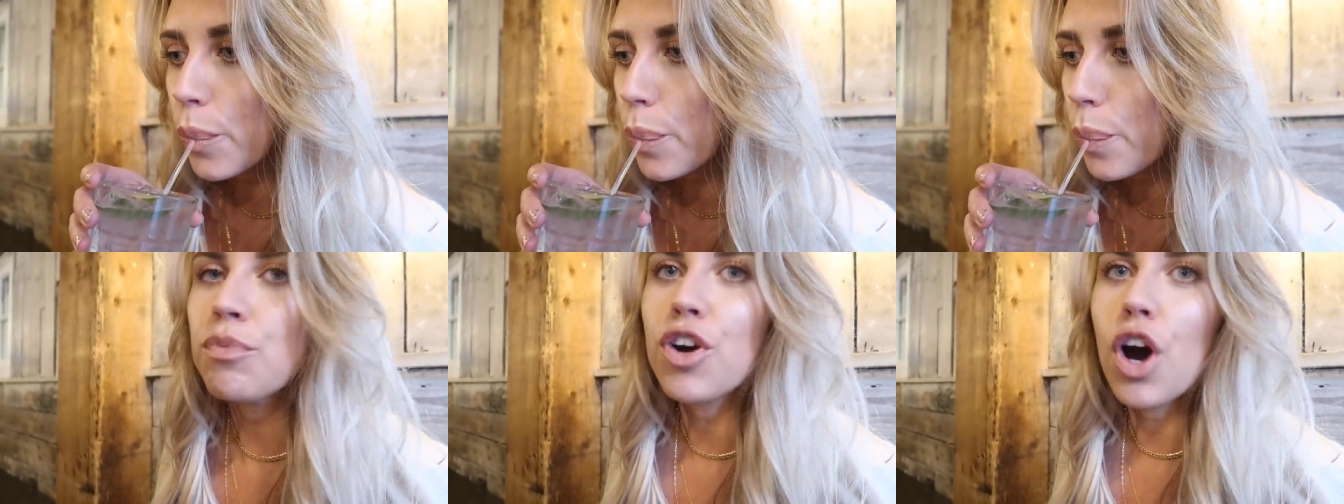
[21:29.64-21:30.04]

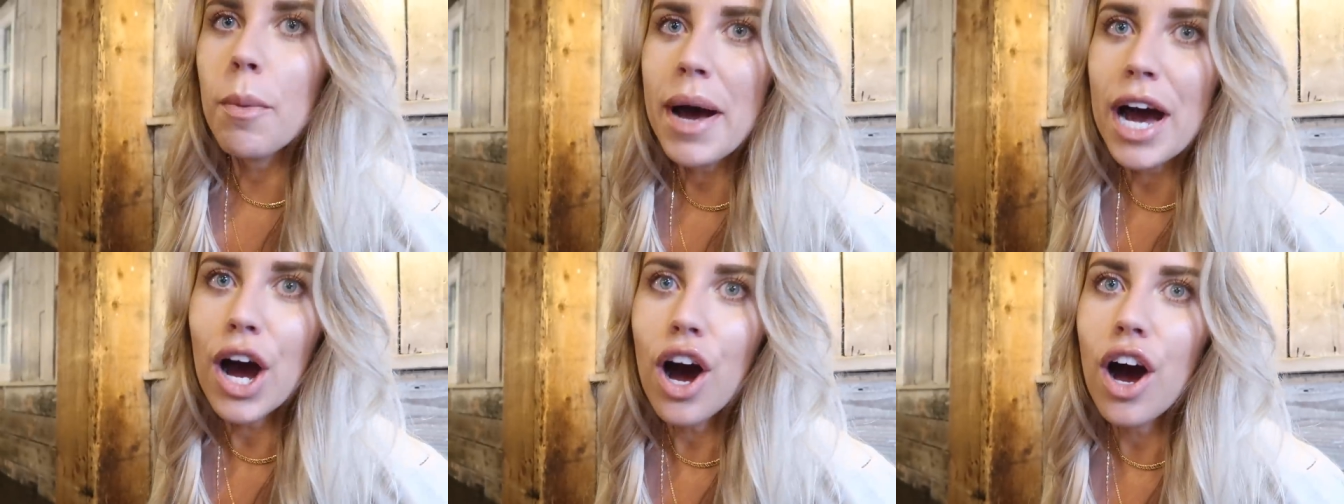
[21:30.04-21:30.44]
We've got
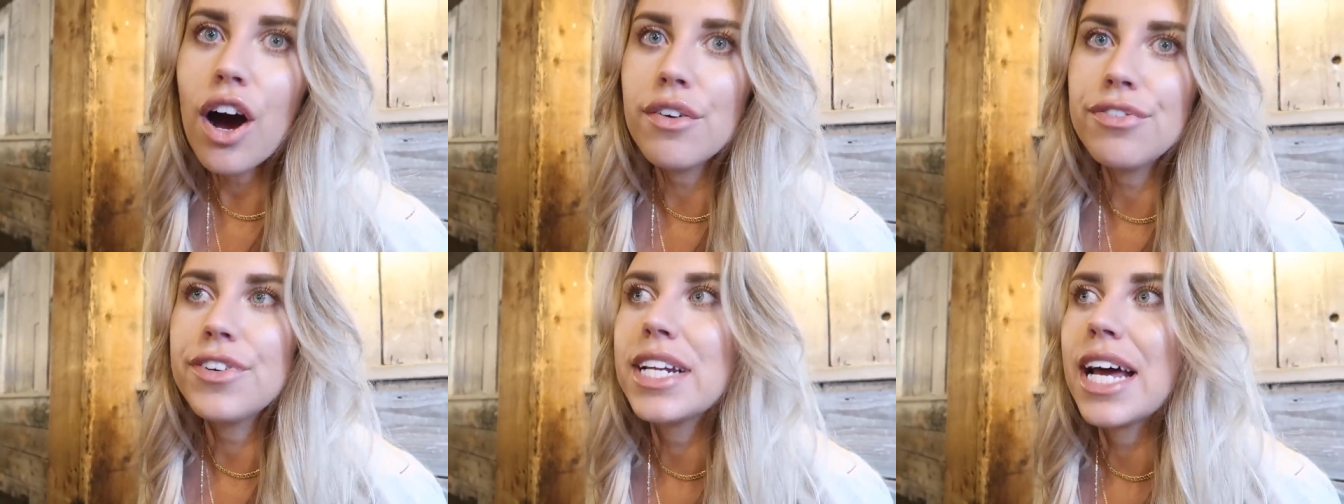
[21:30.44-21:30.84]
about
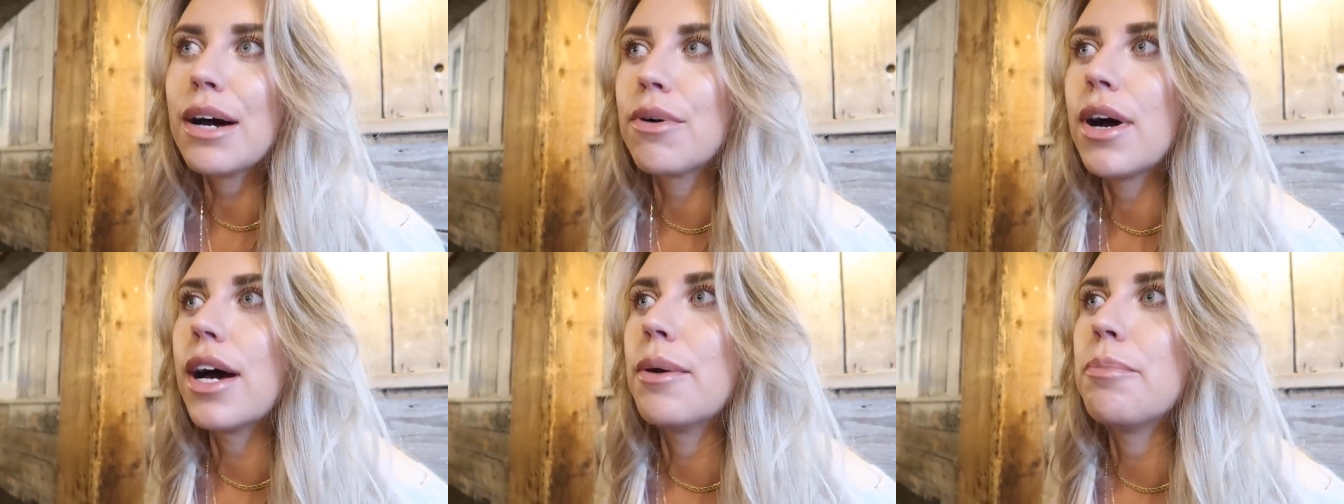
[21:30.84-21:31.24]
half an
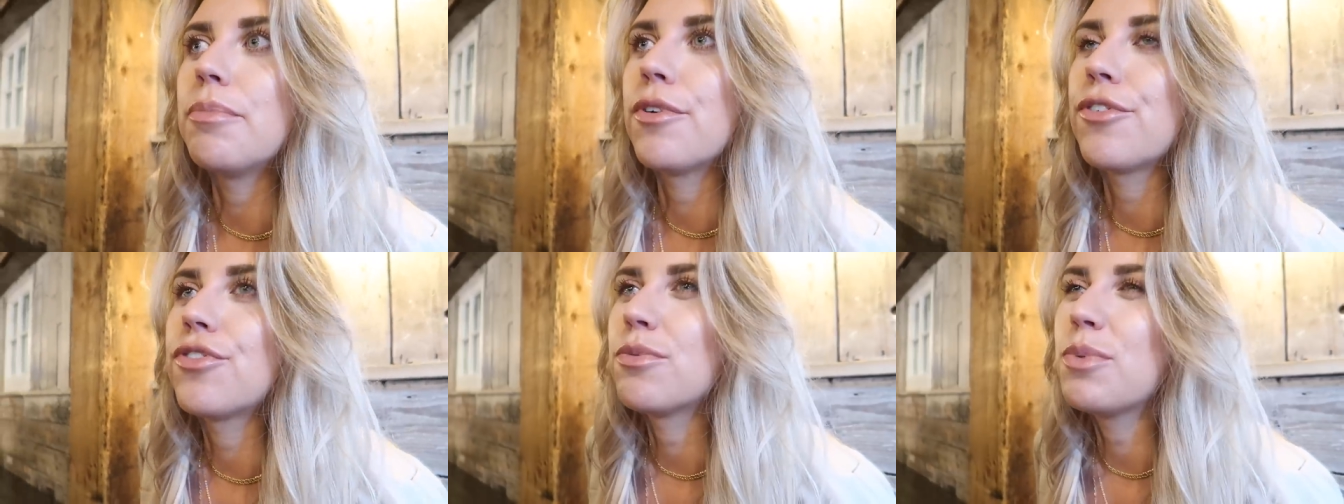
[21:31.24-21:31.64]
hour,
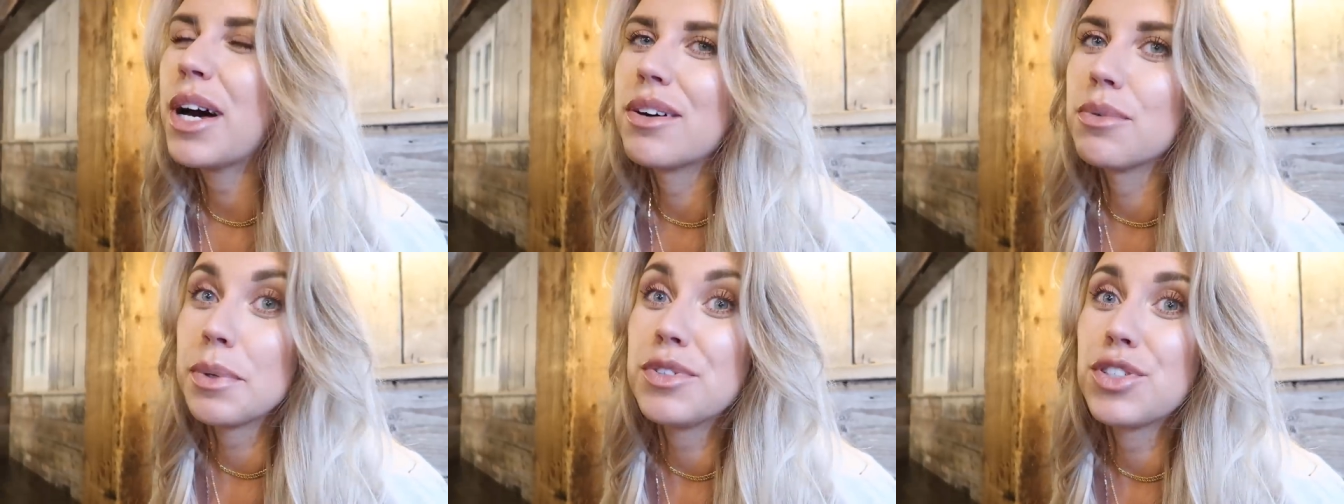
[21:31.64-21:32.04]

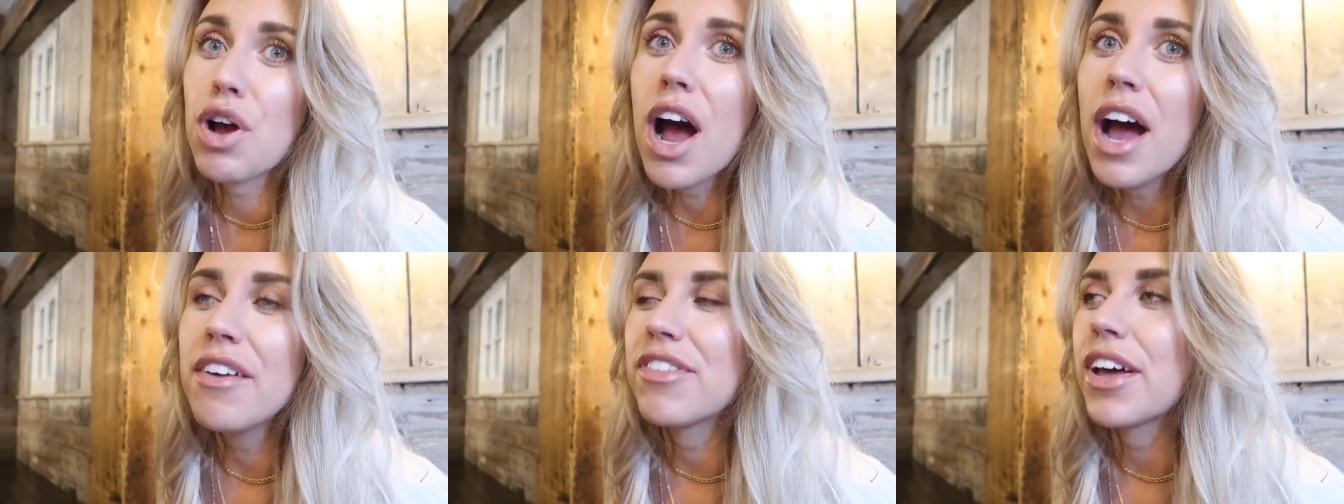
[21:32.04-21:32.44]
well, we're
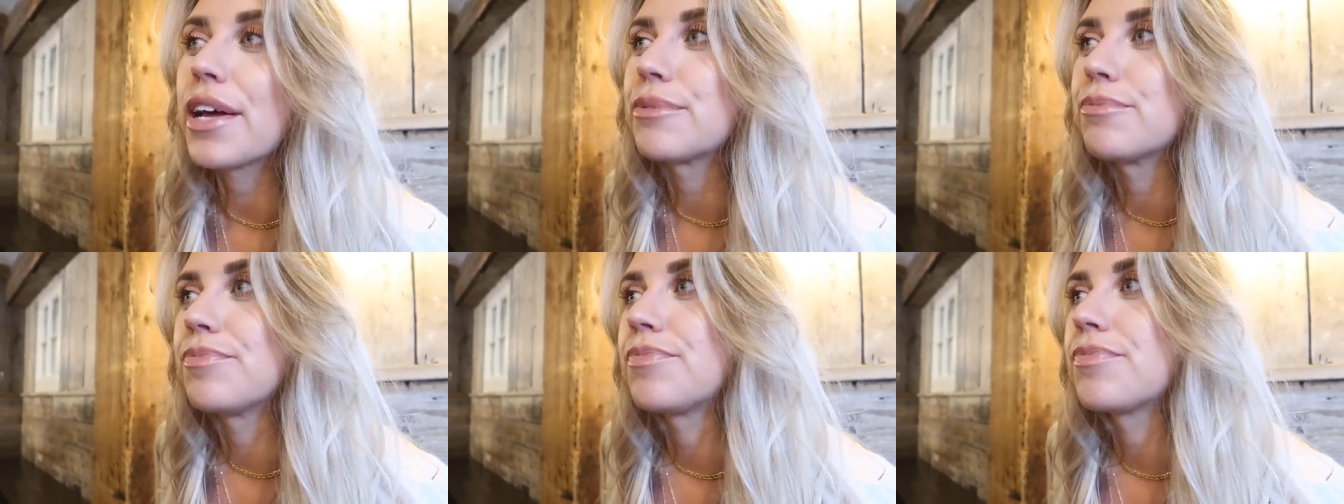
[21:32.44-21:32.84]
driving.
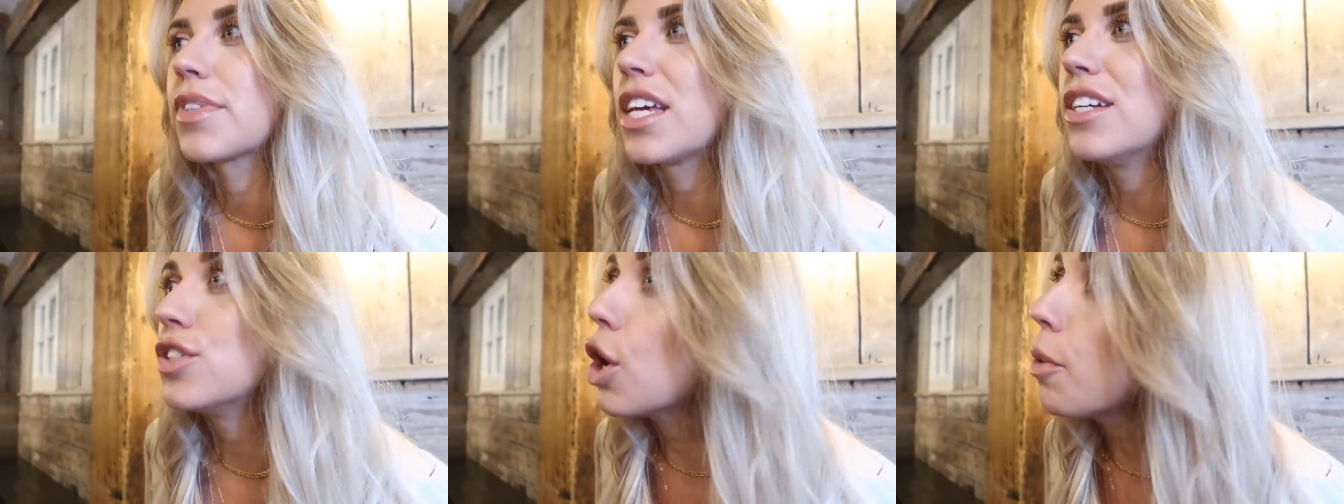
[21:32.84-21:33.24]

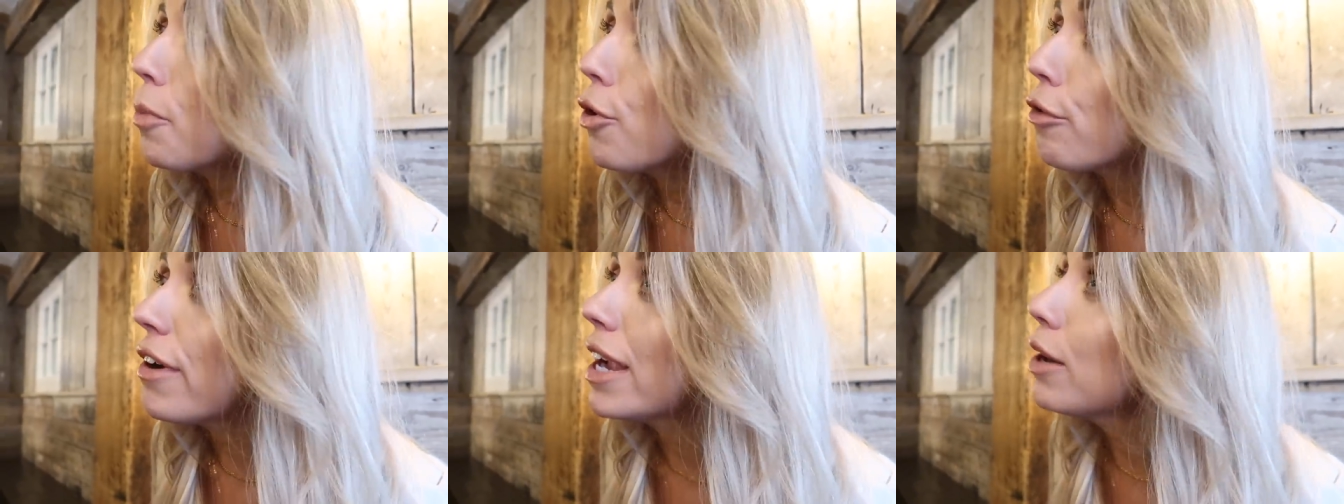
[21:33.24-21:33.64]
Not
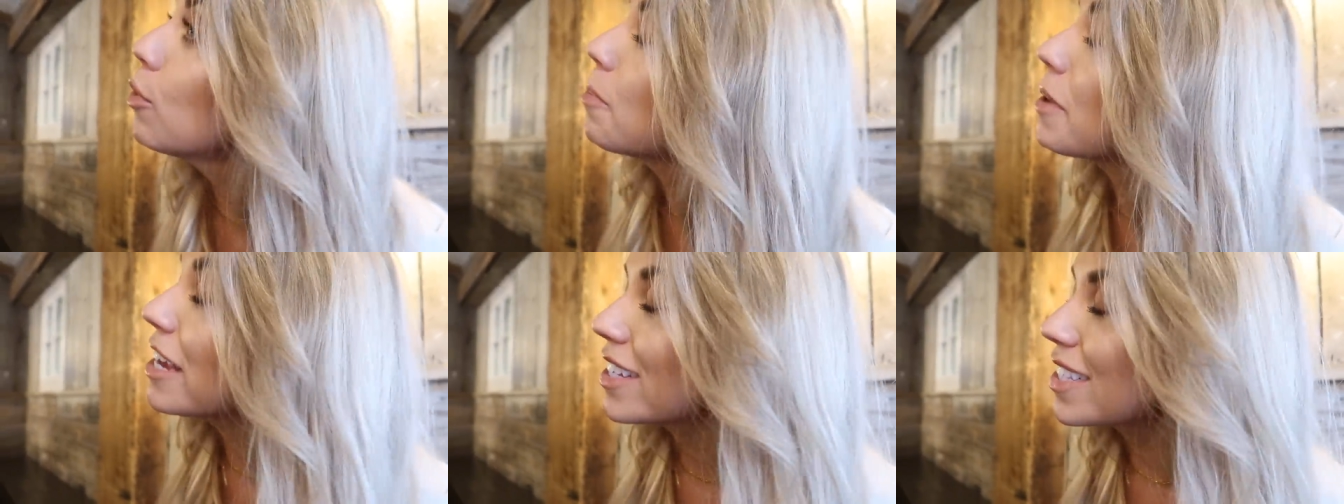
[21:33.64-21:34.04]
boring, we're
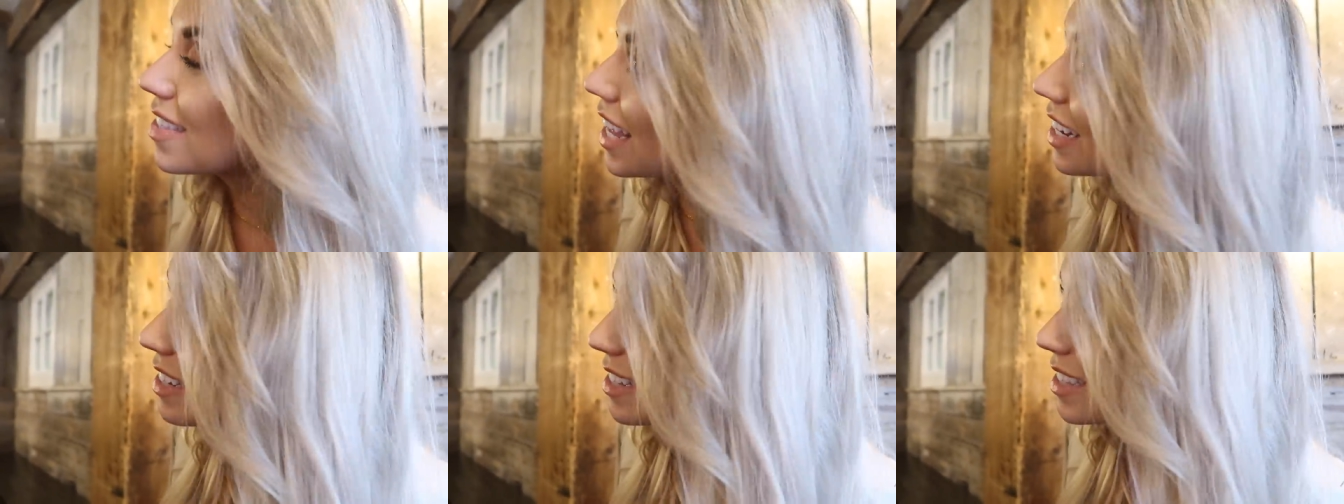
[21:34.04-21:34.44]
being
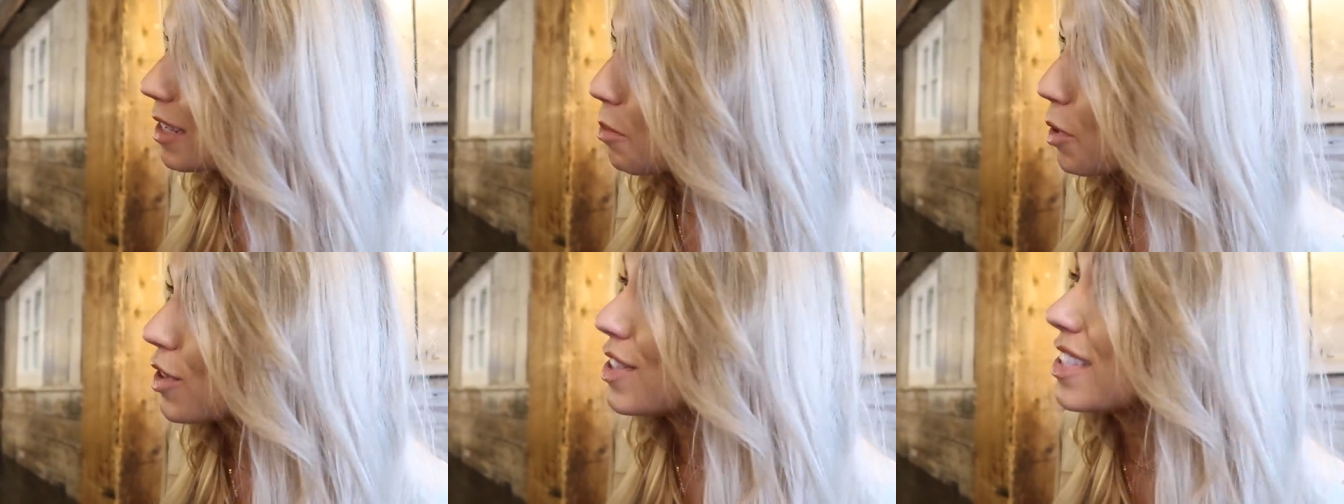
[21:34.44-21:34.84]

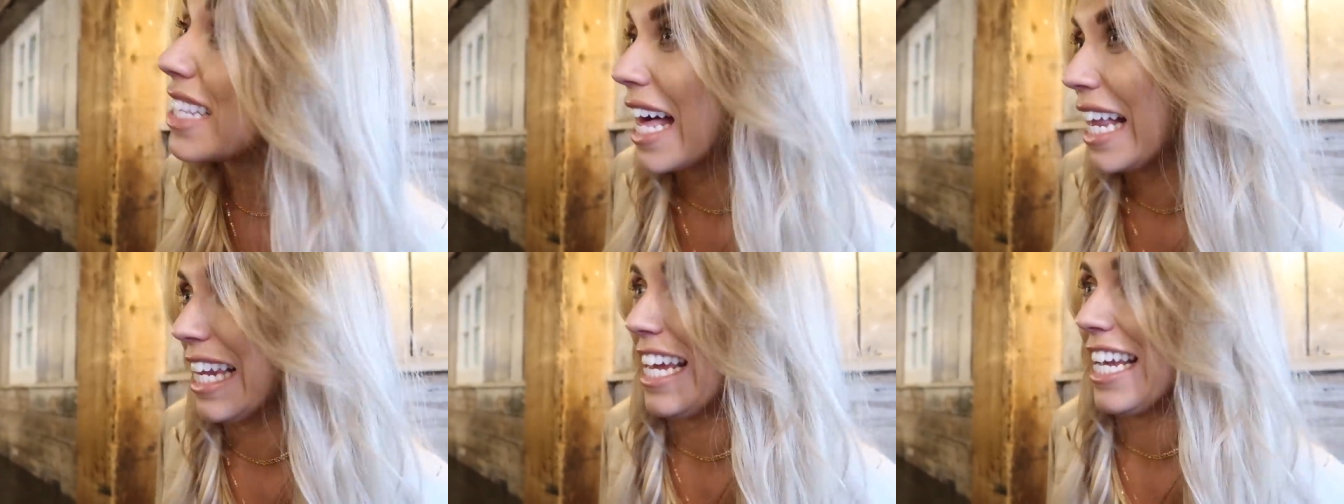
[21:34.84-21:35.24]
sensible,
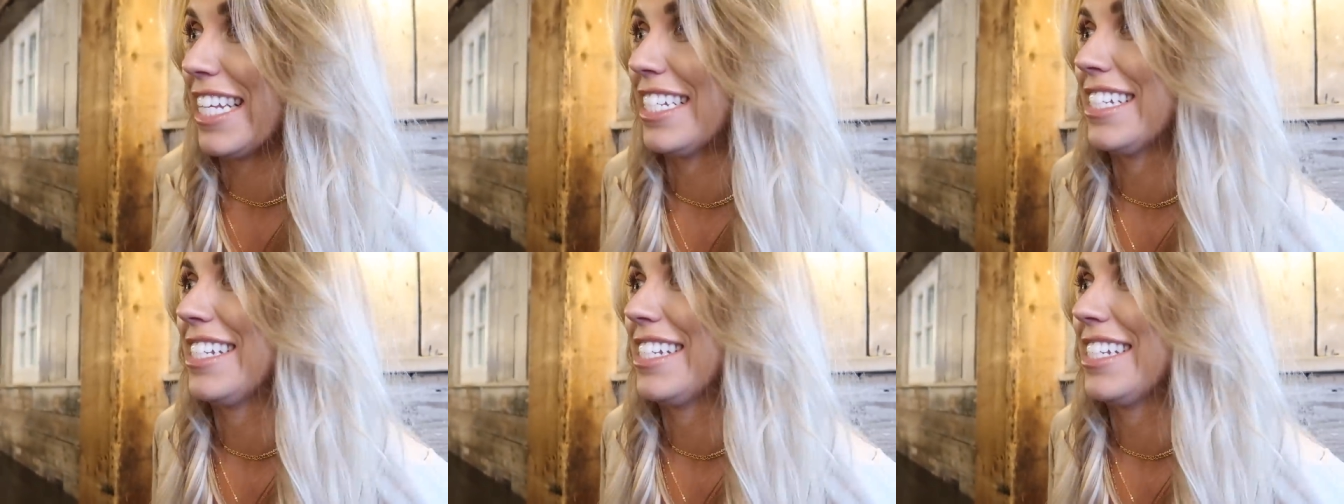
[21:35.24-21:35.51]
Sally.